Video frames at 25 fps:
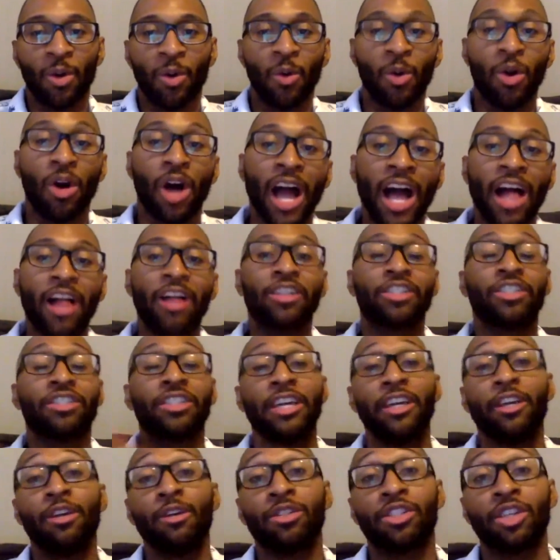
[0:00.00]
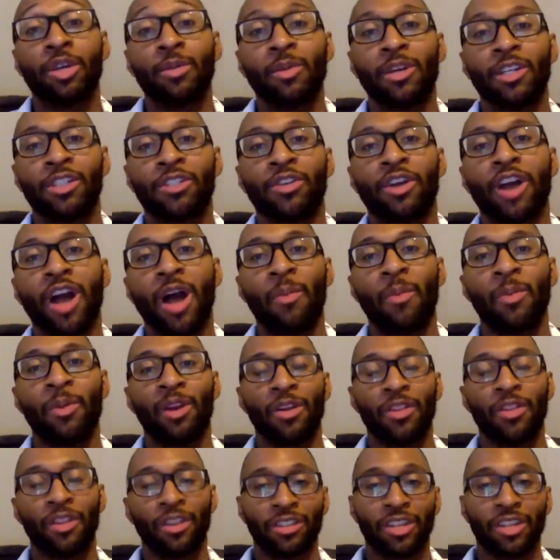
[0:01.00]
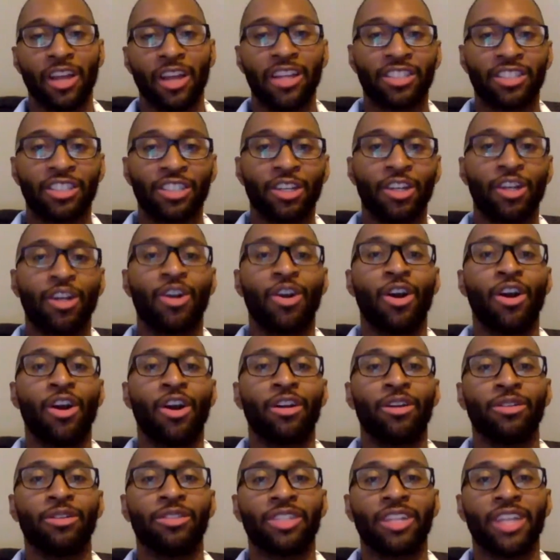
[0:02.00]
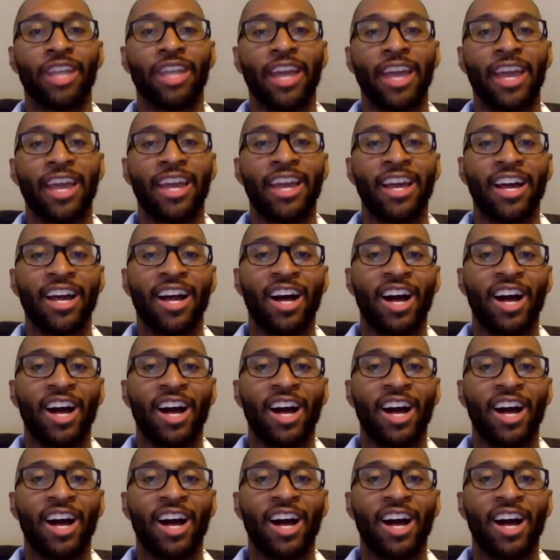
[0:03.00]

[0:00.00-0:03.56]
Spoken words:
Well, Alex, thank you so much for hopping on the SDR Chronicles today.